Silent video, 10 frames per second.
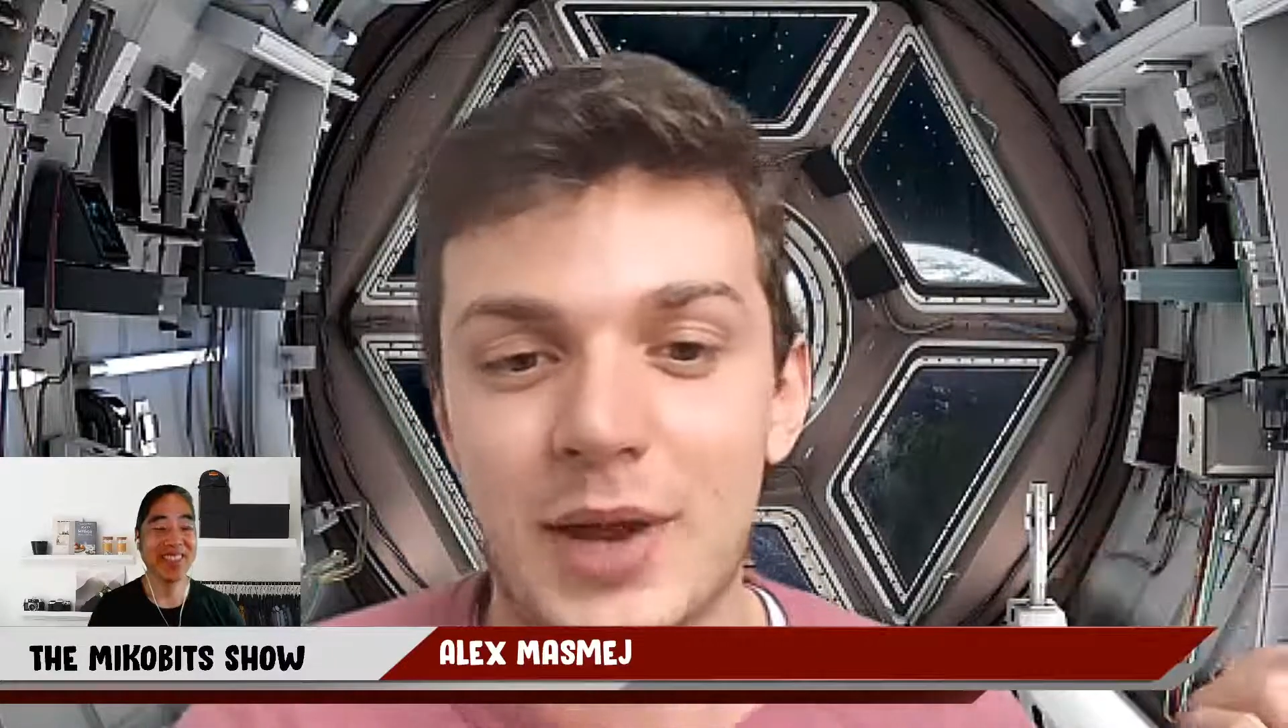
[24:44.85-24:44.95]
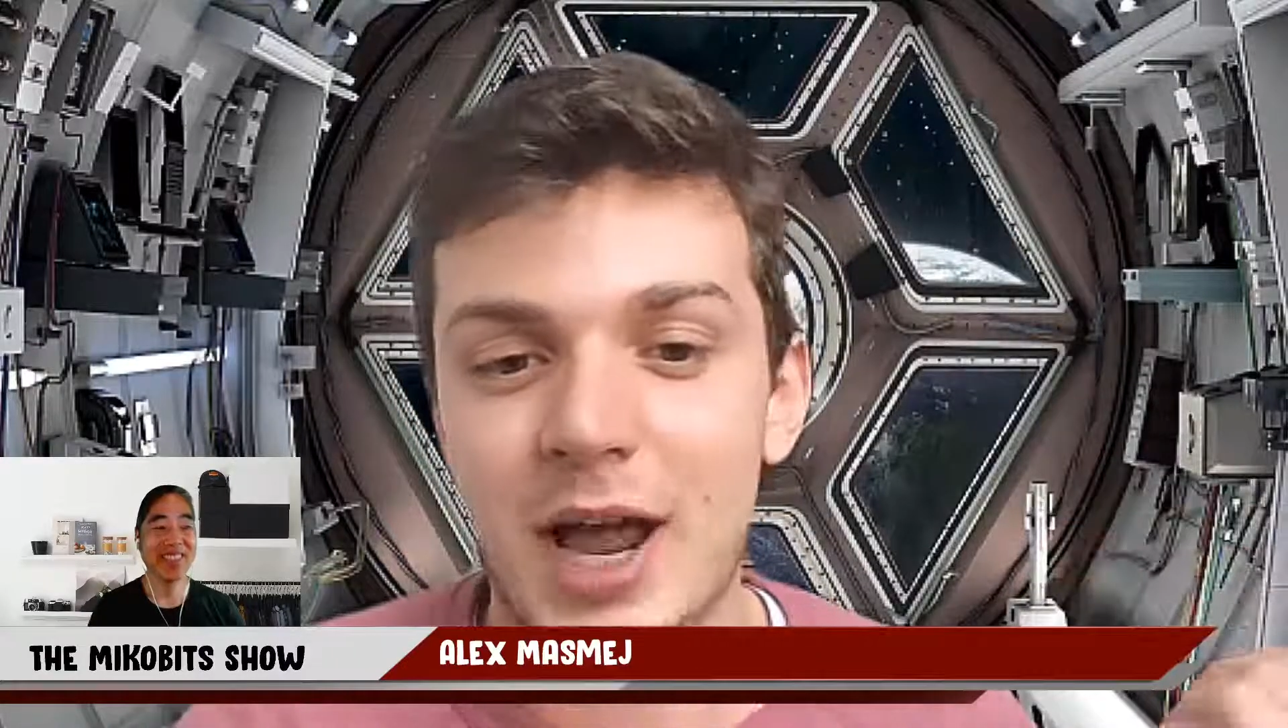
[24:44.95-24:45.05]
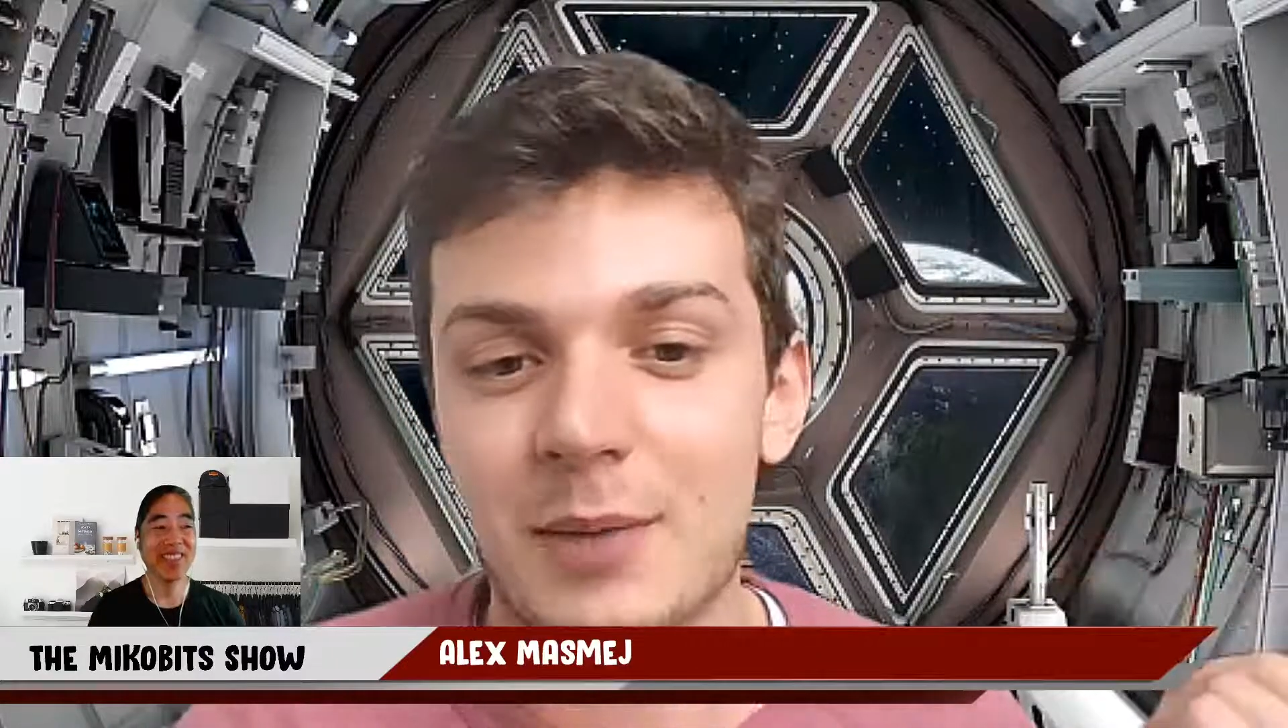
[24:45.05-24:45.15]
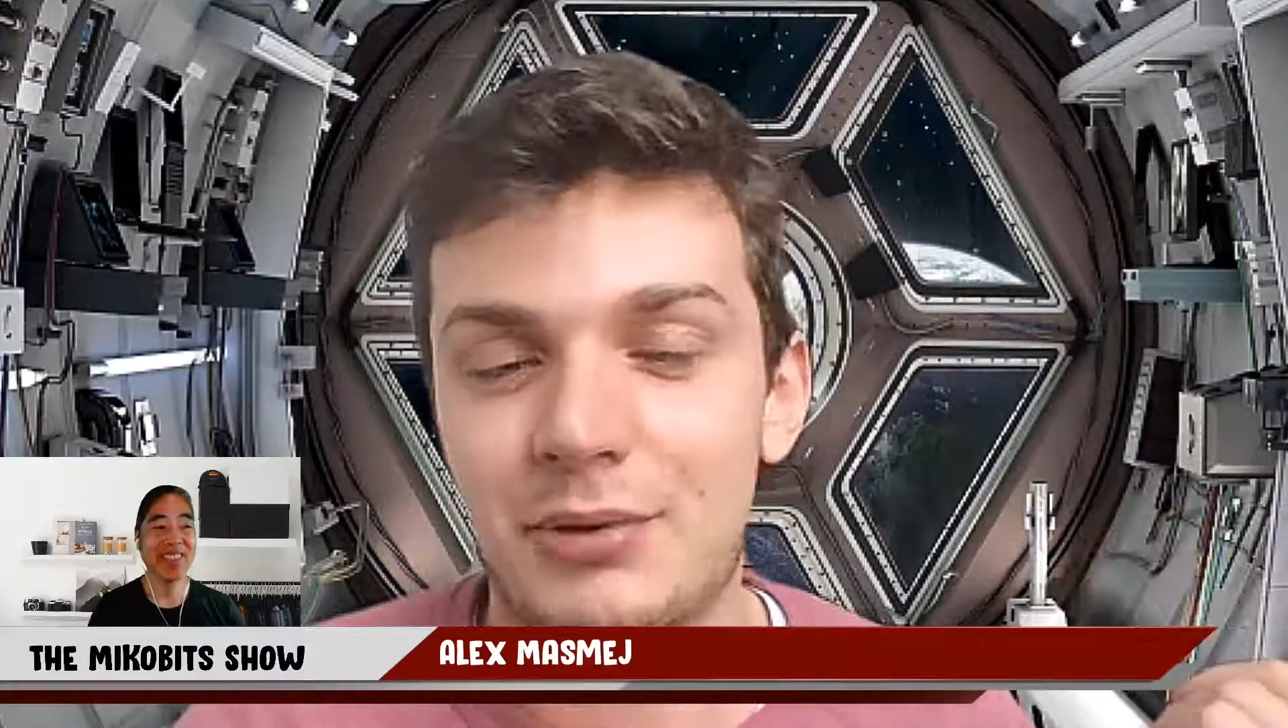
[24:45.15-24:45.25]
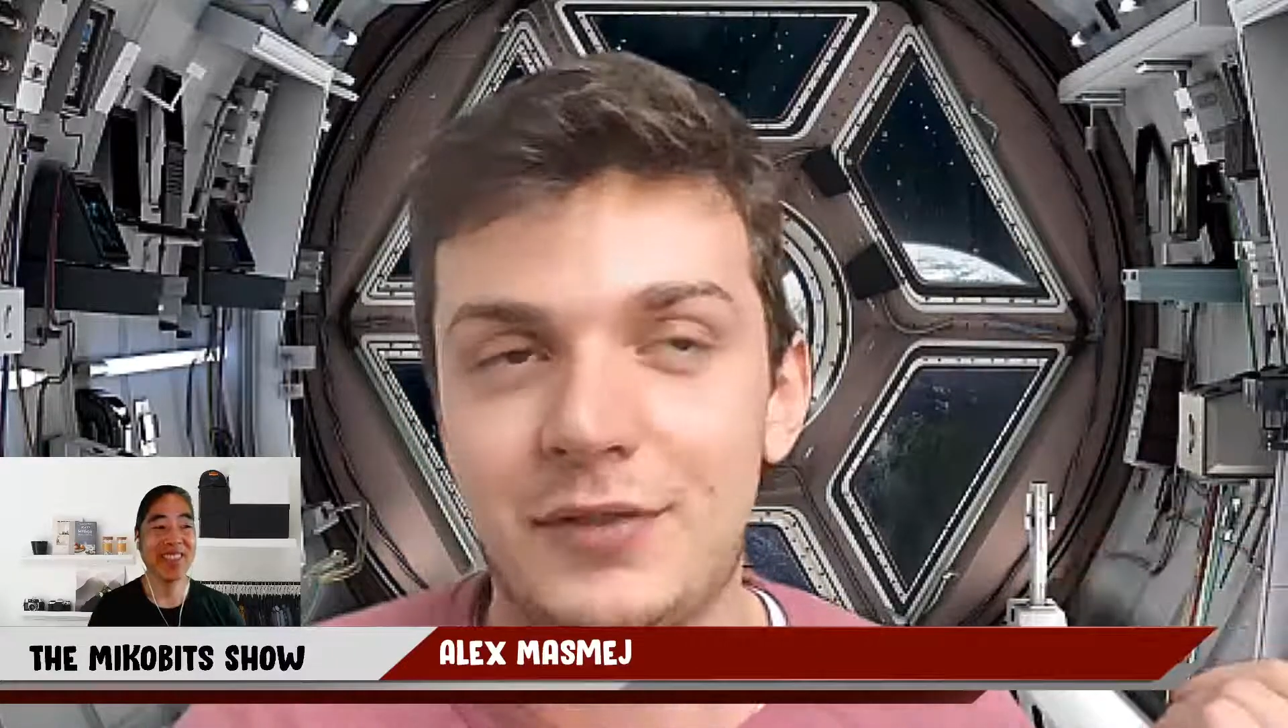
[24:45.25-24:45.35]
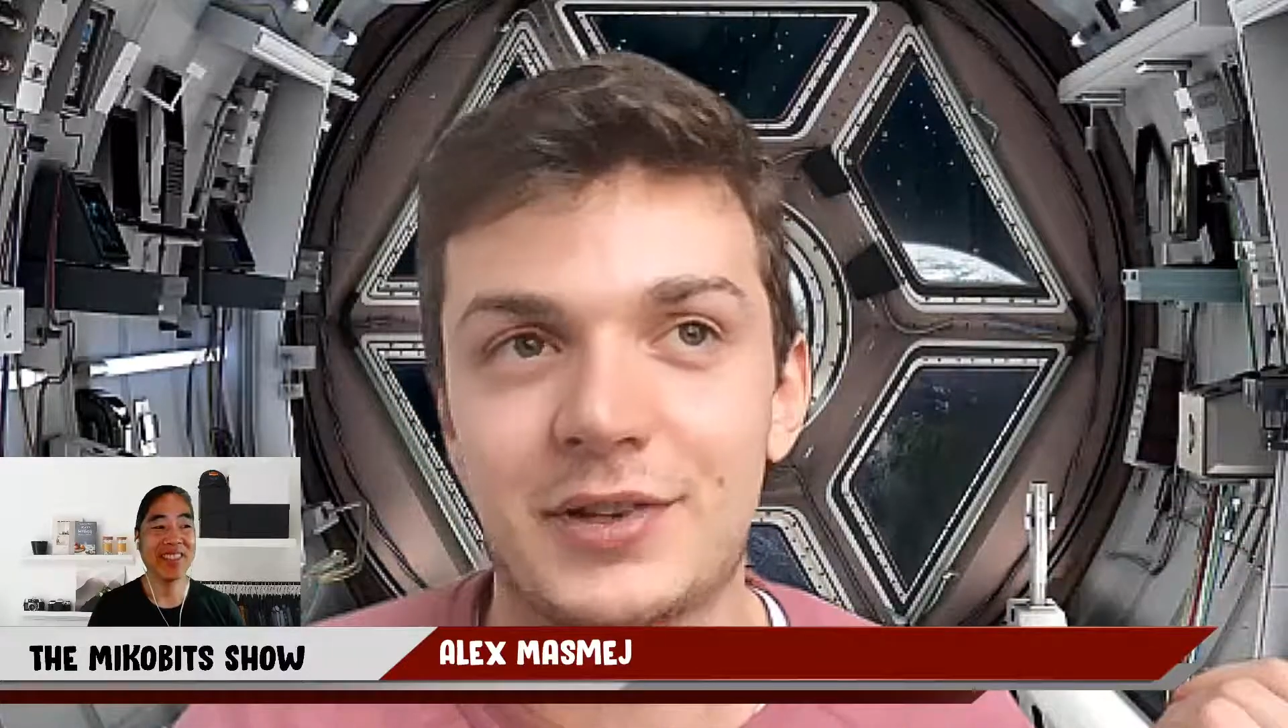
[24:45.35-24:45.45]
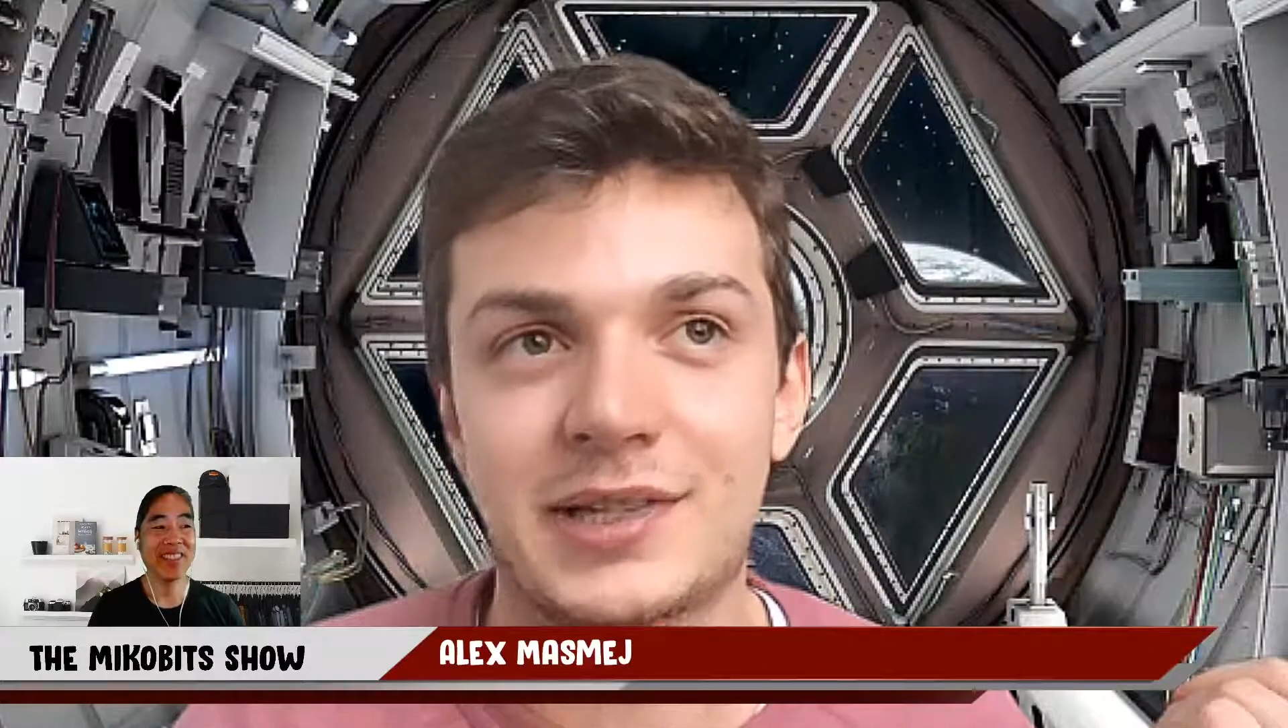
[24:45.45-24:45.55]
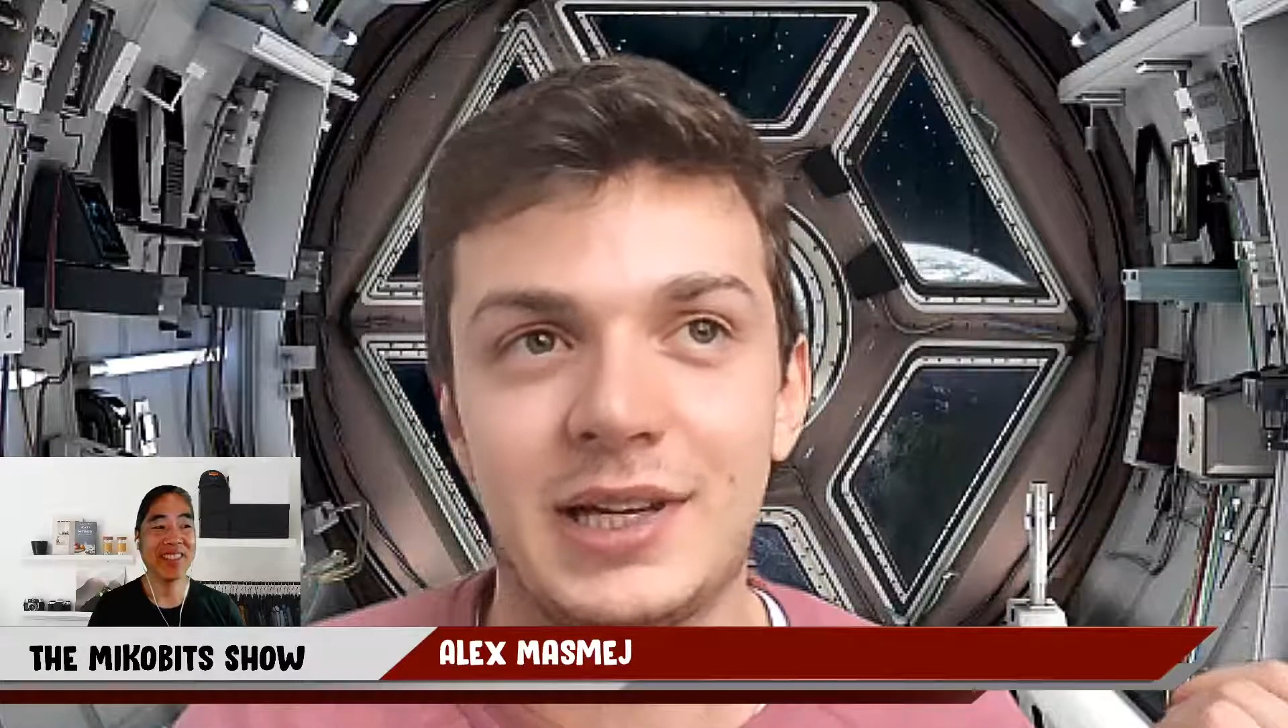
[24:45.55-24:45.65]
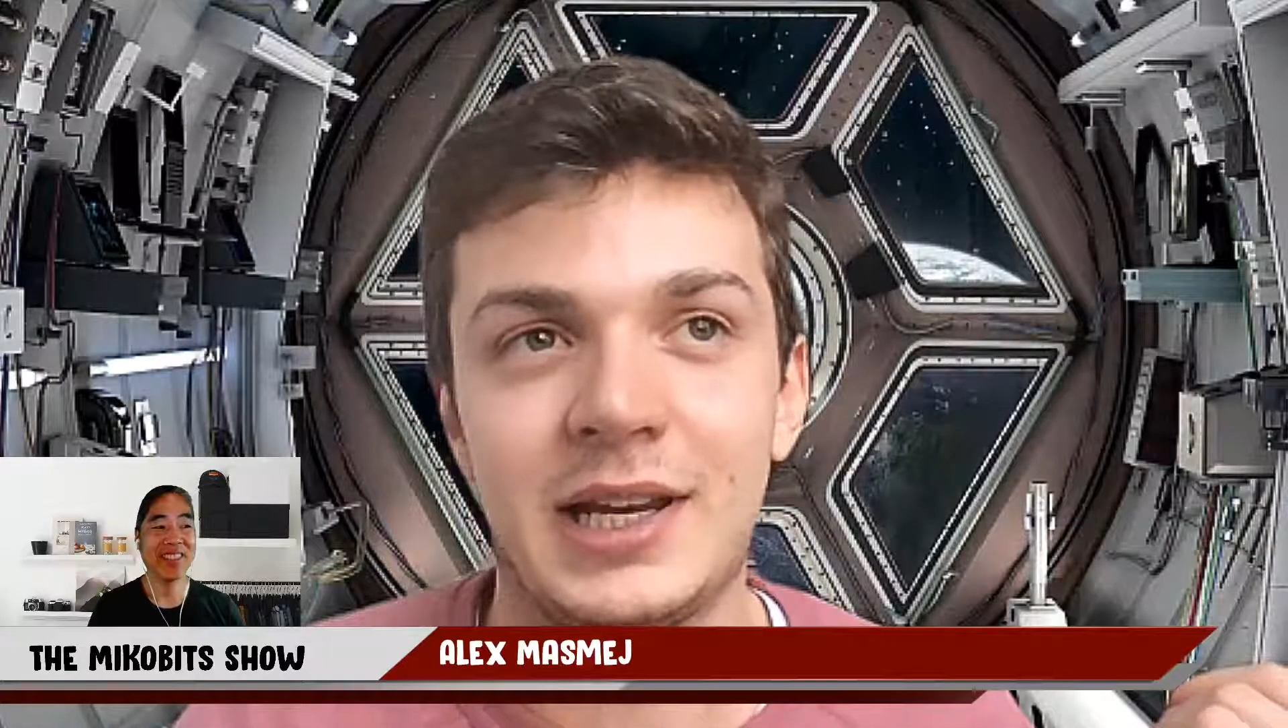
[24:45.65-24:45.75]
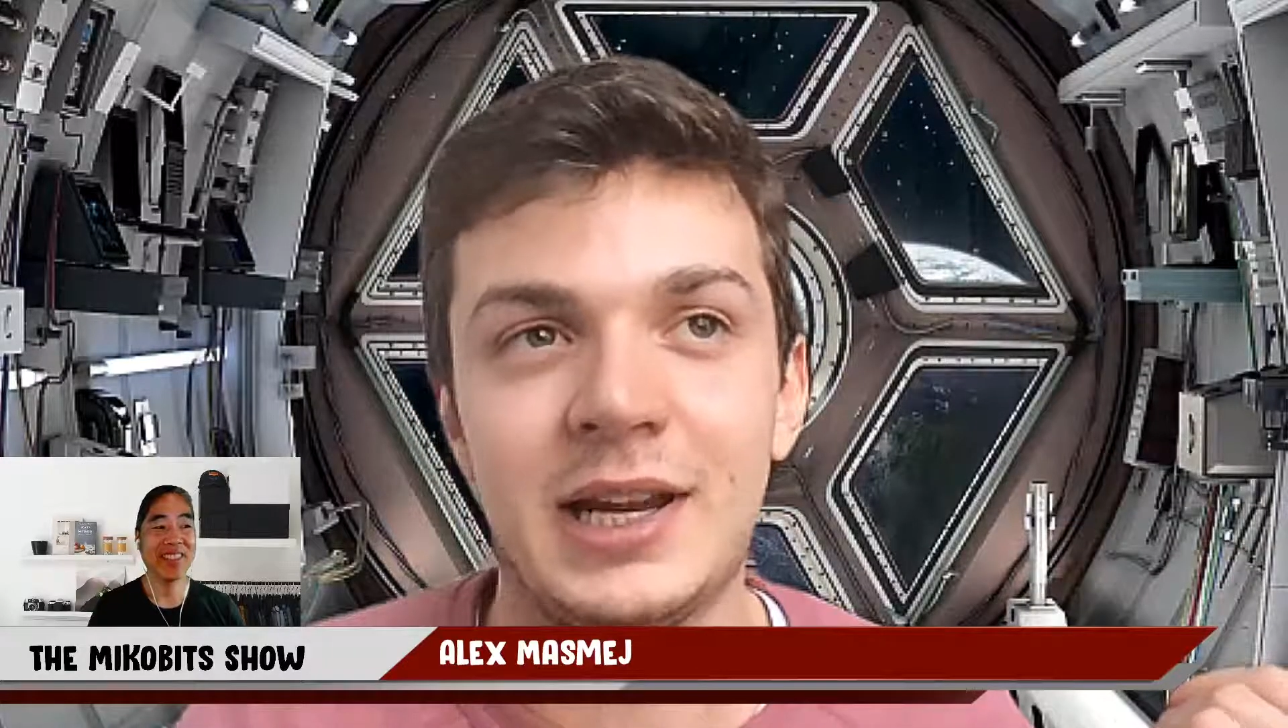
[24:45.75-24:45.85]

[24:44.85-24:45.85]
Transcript: had previously.